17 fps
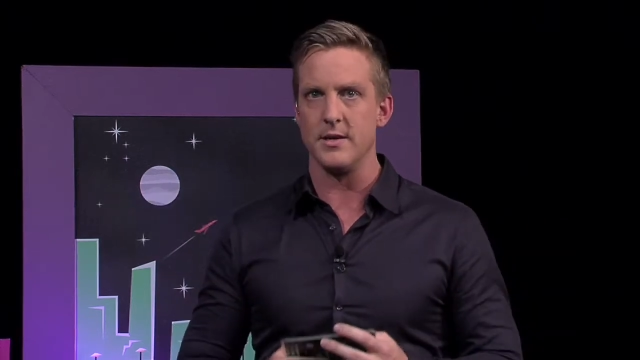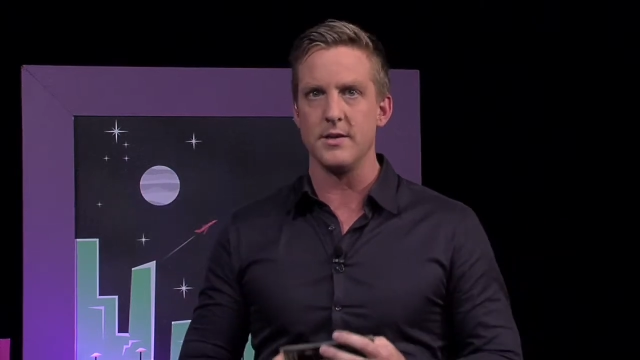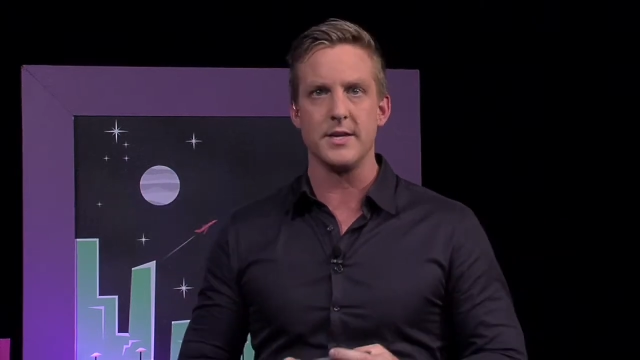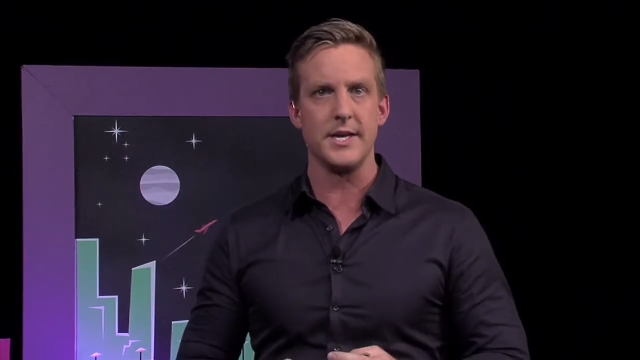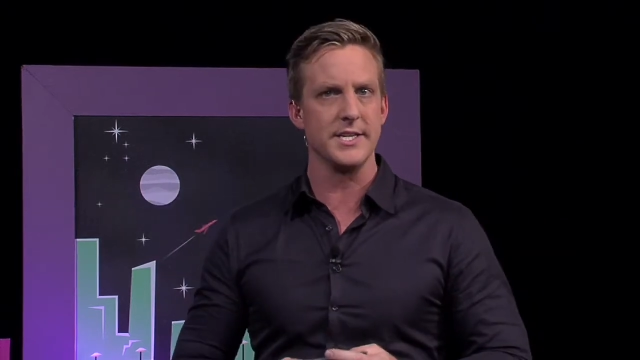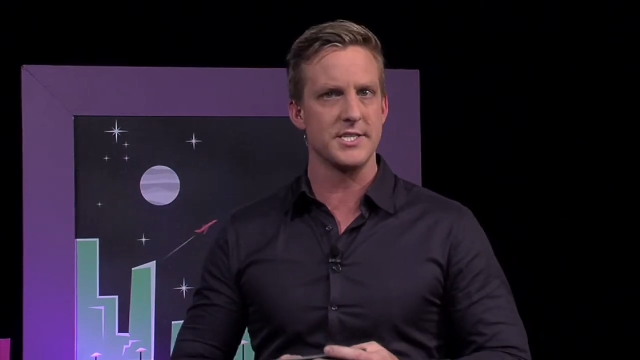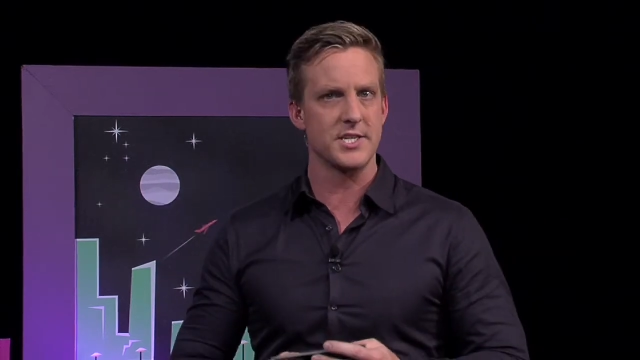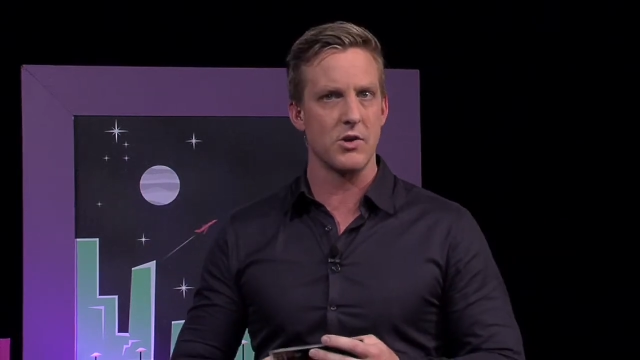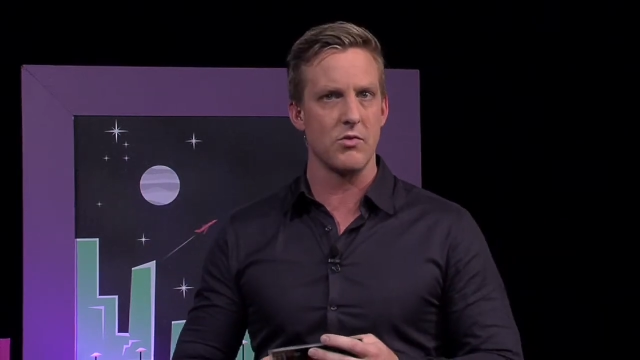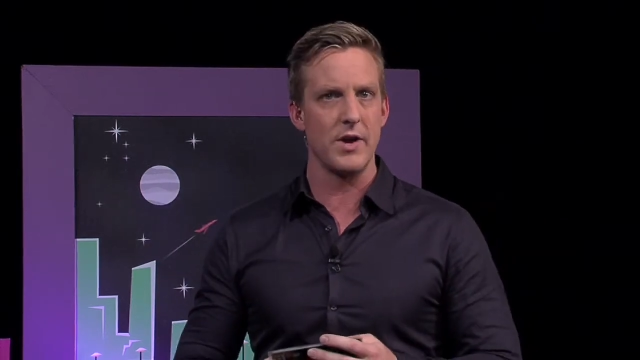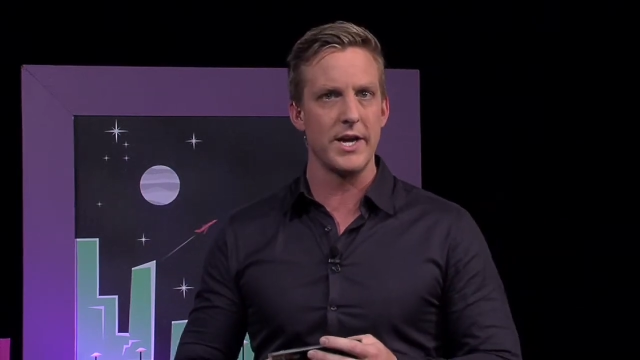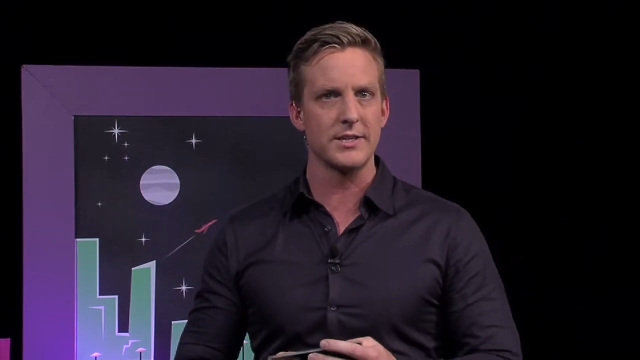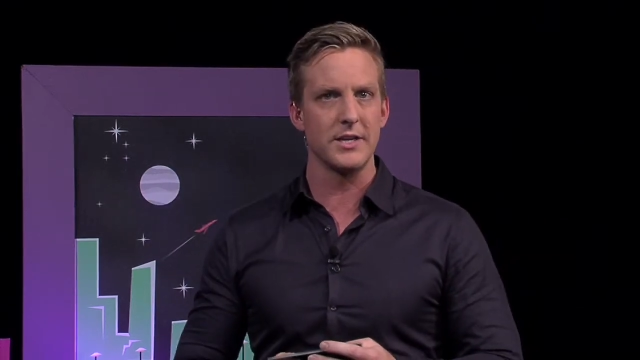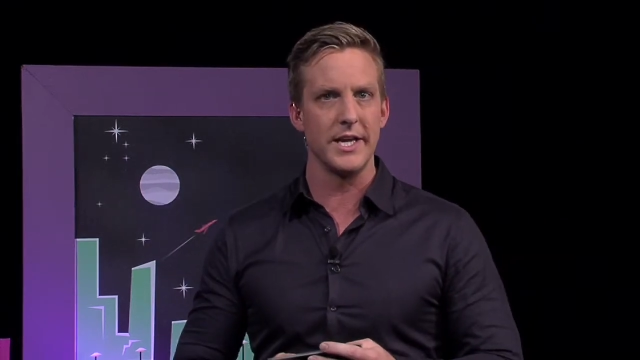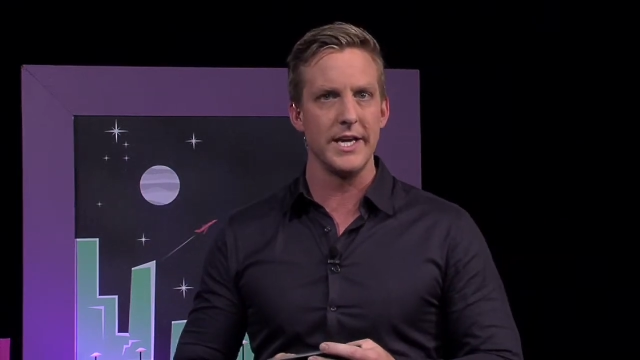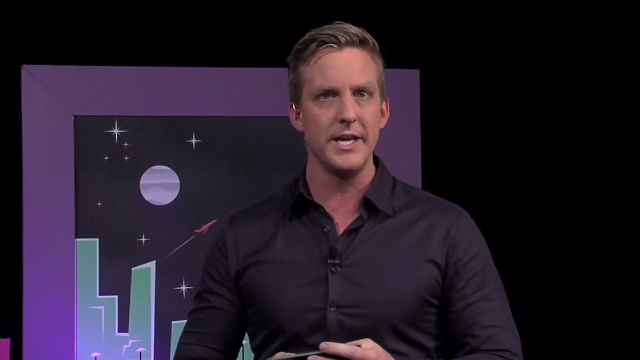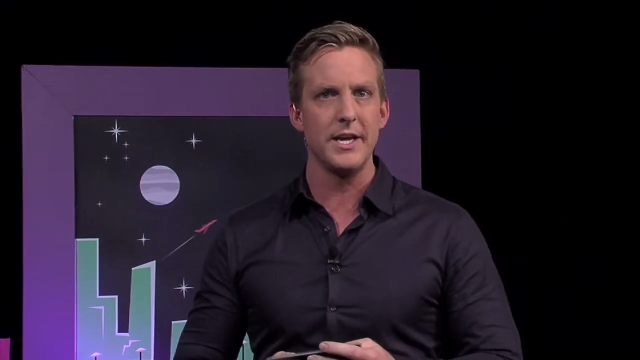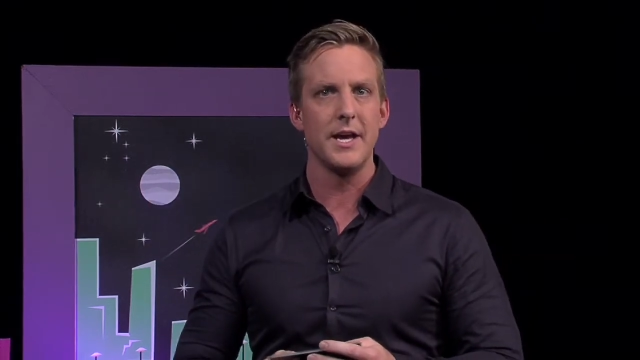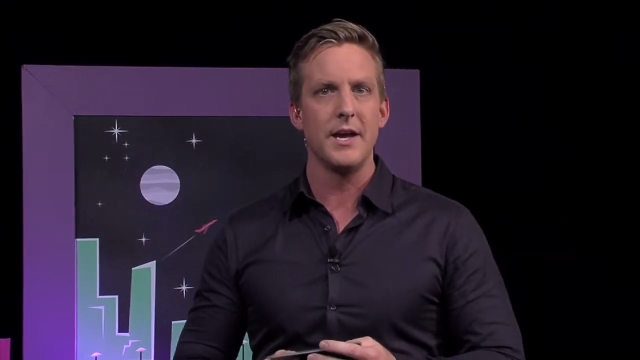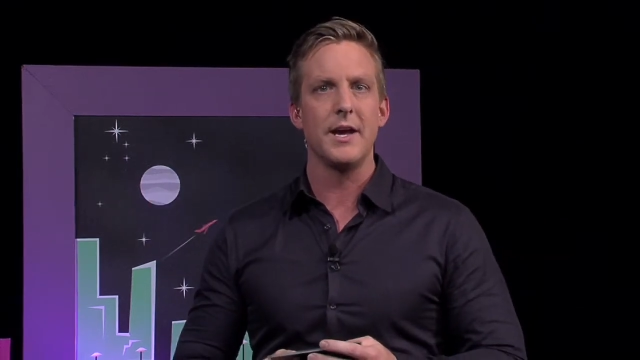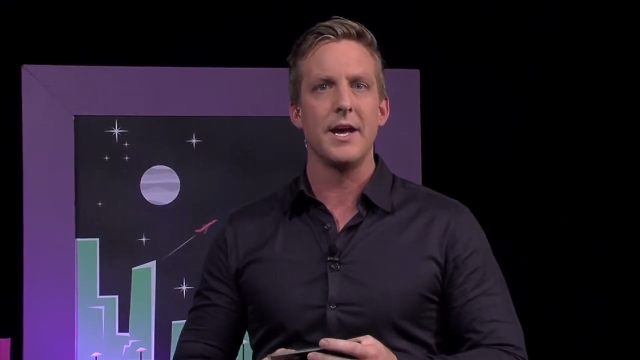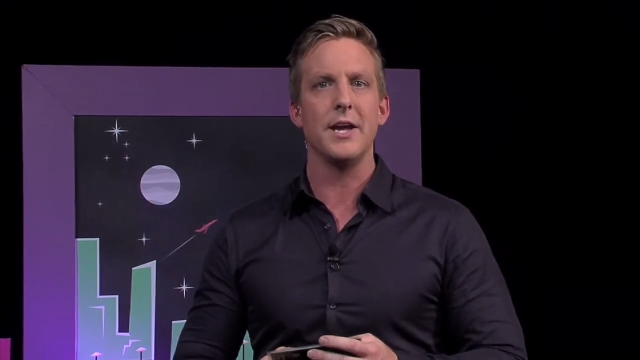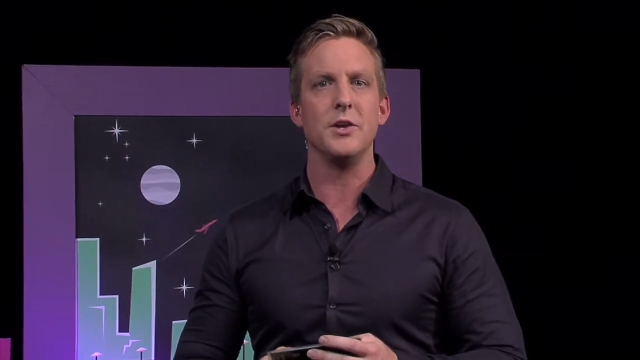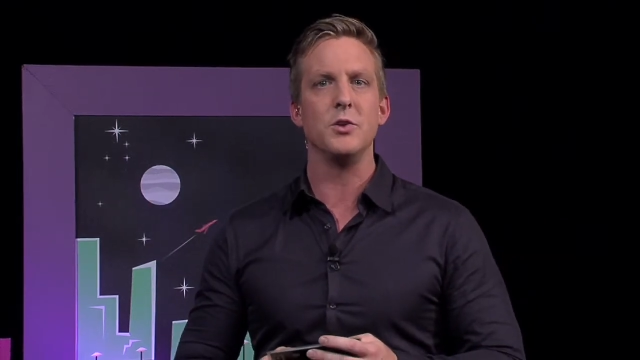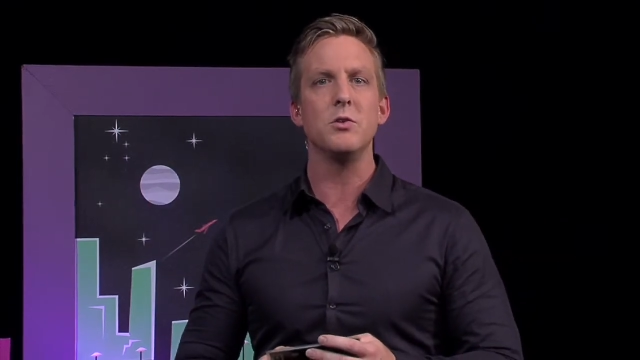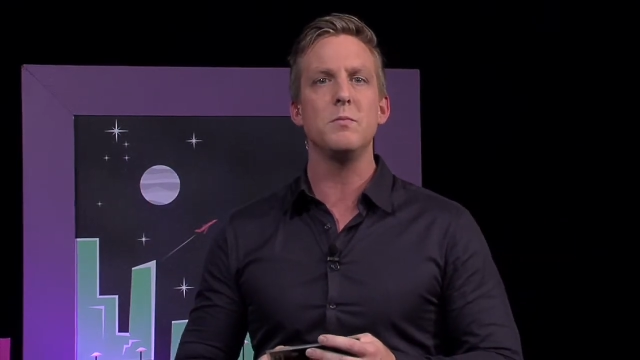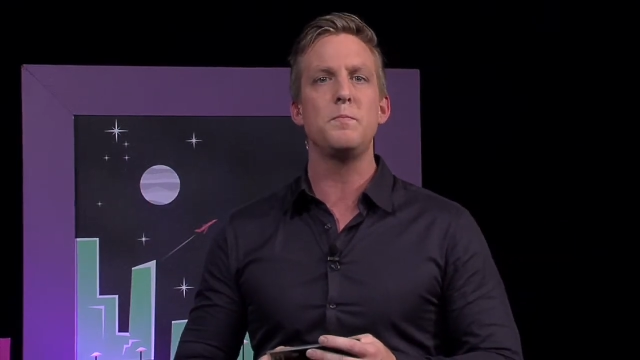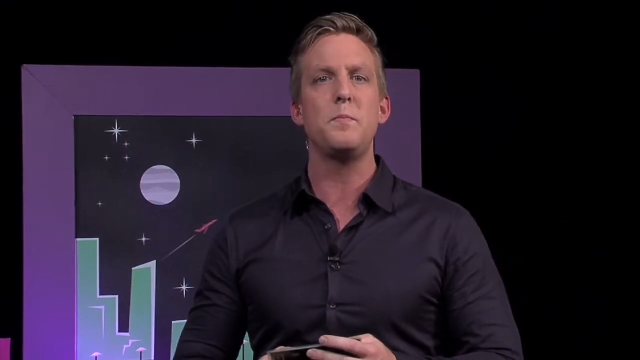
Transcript: Guess correctly and you'll